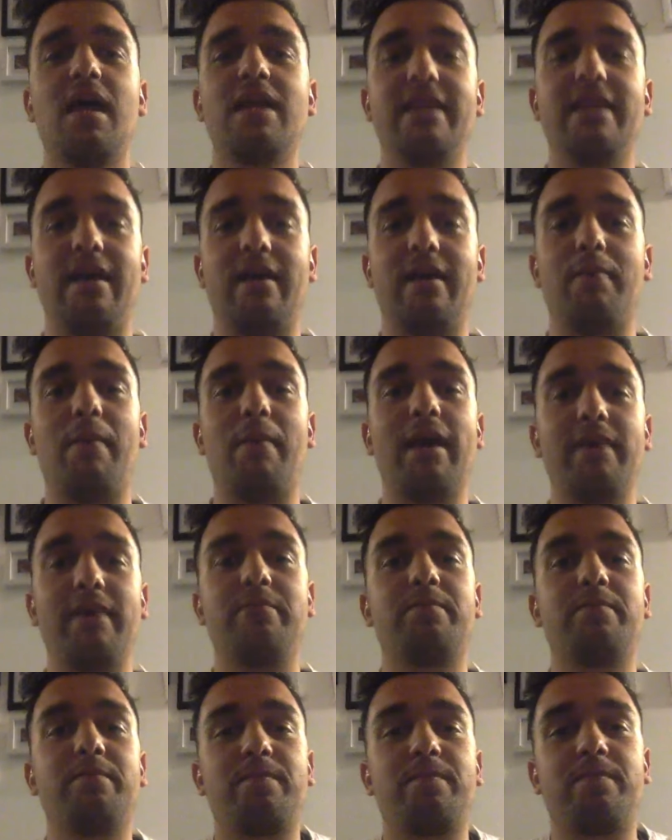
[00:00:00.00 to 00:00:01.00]
There might
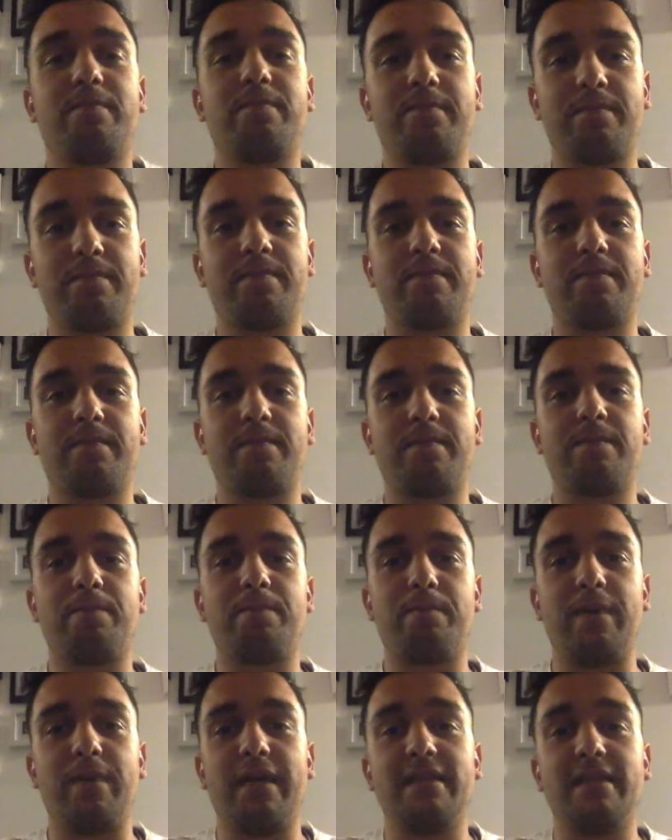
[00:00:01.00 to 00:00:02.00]

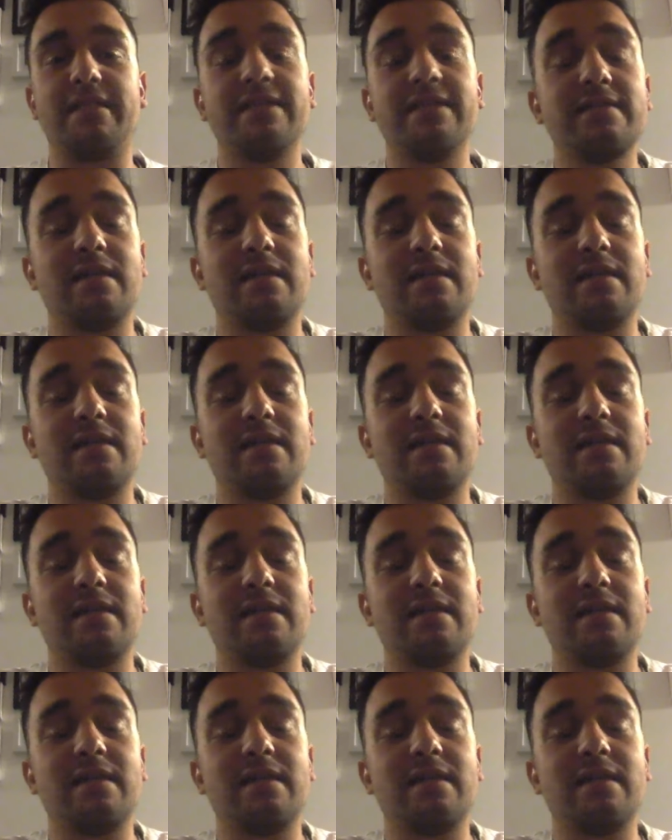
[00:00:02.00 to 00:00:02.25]
be still